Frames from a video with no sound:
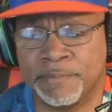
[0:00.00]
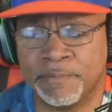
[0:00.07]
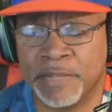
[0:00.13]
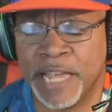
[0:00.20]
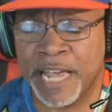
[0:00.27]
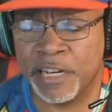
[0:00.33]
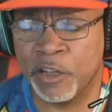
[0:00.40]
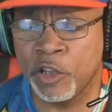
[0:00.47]

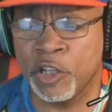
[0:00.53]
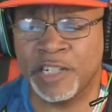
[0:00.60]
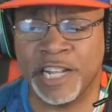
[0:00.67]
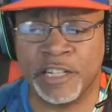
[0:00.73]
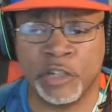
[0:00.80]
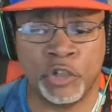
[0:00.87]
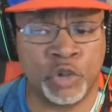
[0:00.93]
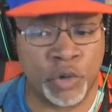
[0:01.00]
kind of looked at
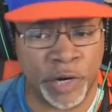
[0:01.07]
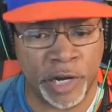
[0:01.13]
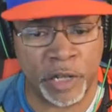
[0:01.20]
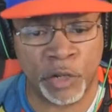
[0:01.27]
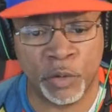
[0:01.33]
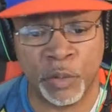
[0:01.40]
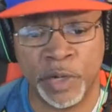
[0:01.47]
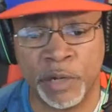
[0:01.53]
the
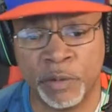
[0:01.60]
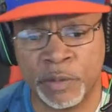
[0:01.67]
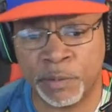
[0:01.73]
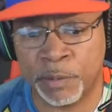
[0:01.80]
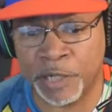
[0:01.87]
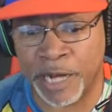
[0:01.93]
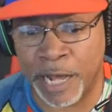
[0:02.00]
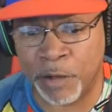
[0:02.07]
trailer when it was
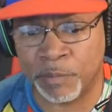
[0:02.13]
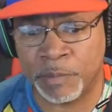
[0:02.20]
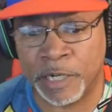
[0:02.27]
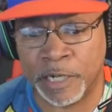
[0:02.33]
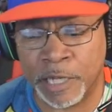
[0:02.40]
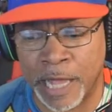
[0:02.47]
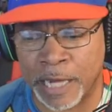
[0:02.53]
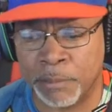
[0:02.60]
put out, and
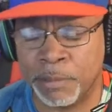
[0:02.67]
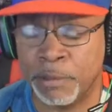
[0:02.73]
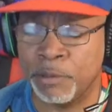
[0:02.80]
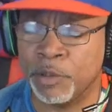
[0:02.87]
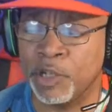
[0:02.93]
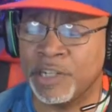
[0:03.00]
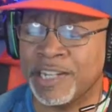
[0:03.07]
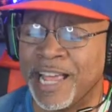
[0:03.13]
a lot of people
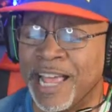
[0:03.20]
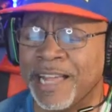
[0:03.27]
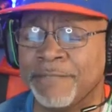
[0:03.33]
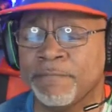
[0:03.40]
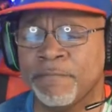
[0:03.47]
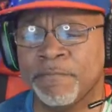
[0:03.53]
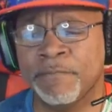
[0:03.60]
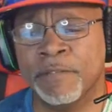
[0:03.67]
looked at
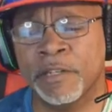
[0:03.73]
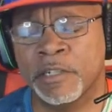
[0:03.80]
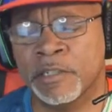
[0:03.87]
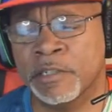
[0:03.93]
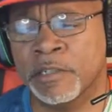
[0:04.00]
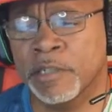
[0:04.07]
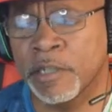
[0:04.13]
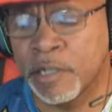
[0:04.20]

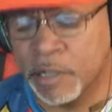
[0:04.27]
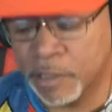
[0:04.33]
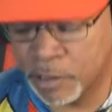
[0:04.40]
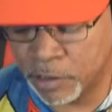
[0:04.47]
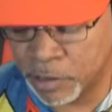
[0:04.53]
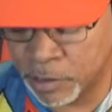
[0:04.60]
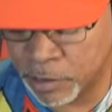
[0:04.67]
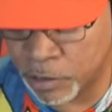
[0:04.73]
the
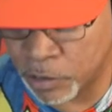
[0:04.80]
you know